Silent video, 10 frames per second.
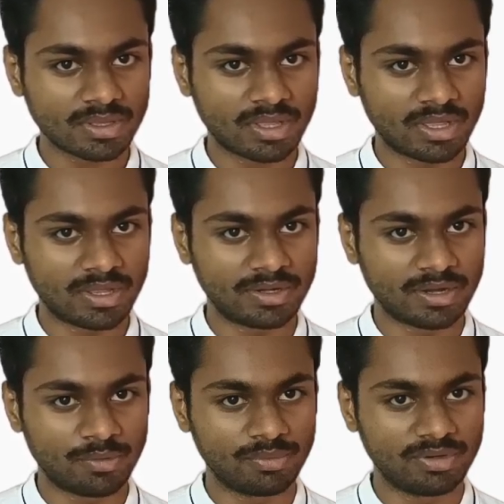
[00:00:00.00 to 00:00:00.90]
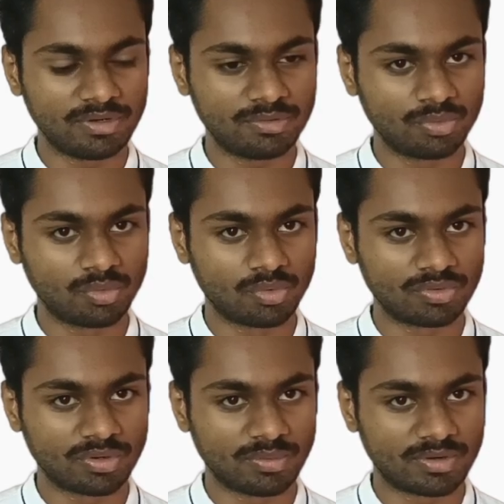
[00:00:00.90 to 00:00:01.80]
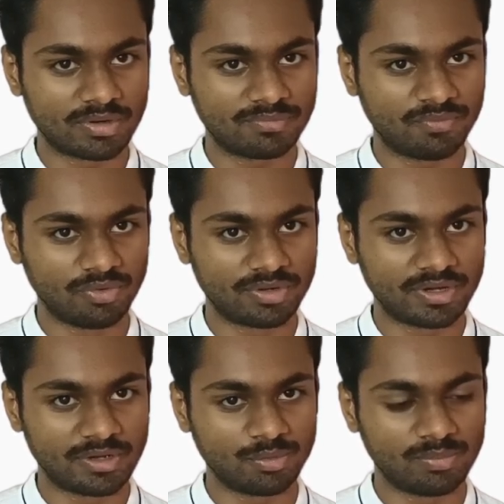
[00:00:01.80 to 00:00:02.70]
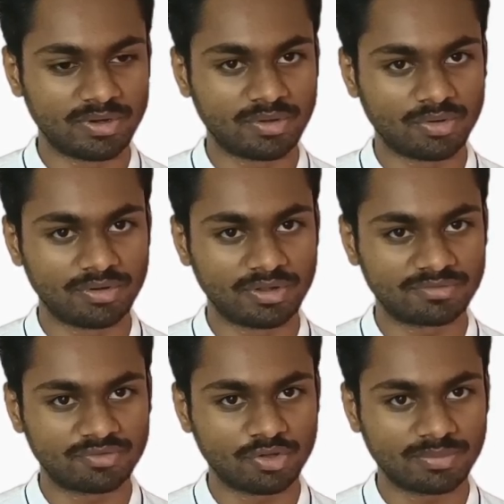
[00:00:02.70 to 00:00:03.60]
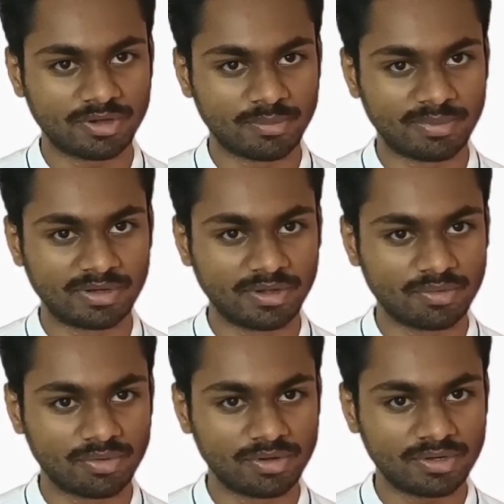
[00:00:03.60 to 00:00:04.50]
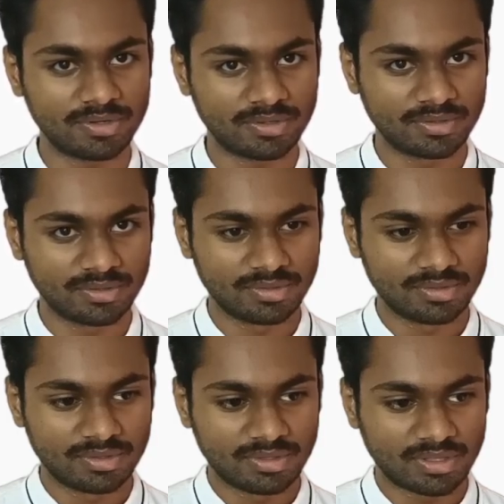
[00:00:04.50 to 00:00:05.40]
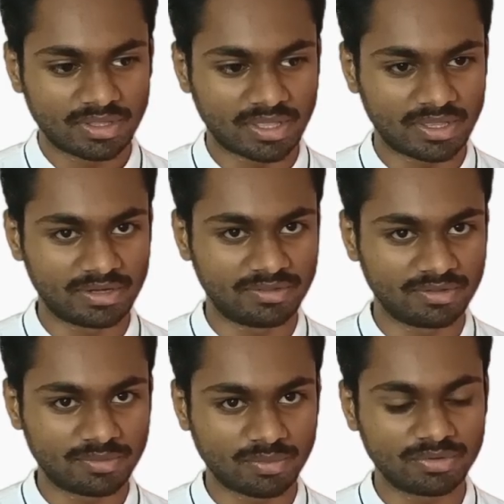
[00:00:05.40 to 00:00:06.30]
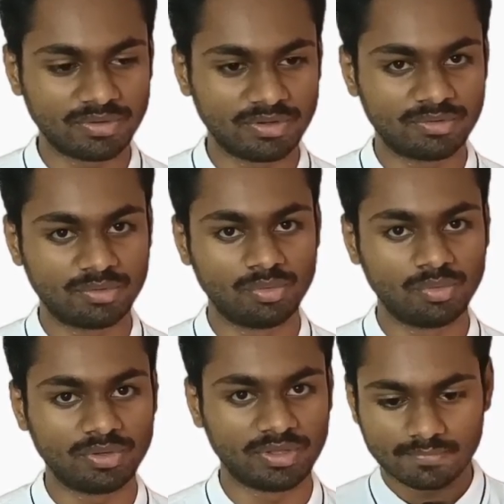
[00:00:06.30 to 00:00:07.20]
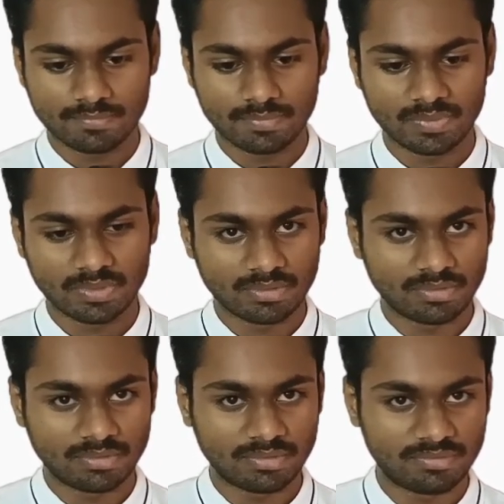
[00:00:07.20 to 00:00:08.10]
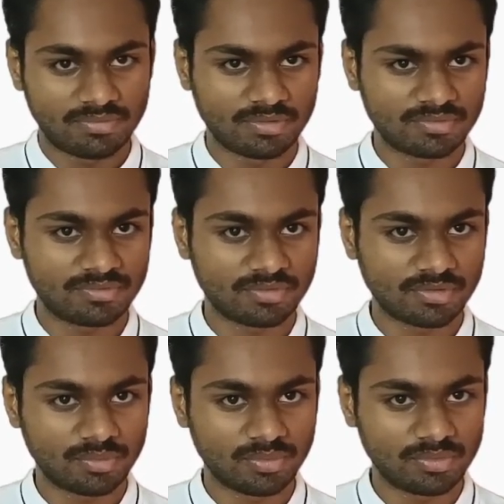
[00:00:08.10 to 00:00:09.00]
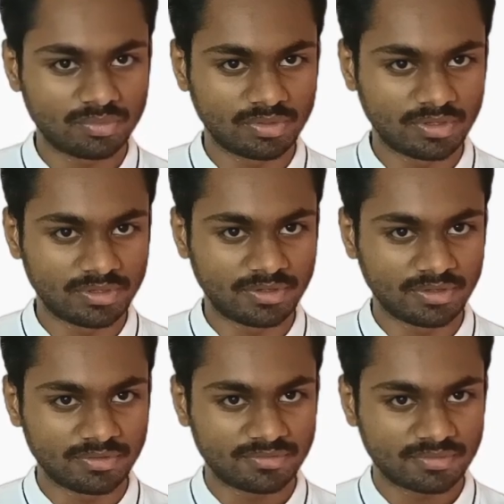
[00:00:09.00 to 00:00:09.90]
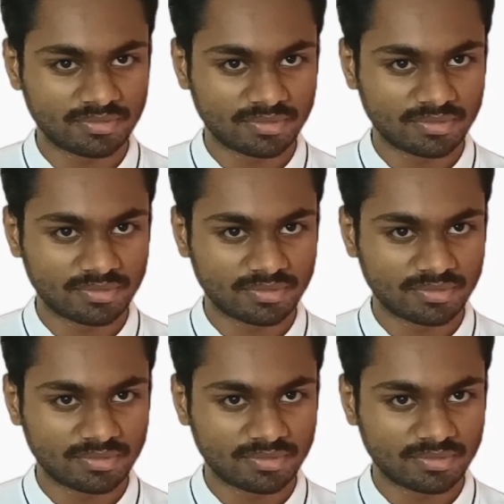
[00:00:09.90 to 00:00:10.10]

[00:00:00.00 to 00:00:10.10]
and now we need to go to our folder that you made on desktop, double click on it, and here what you need to do is here, so you need to delete this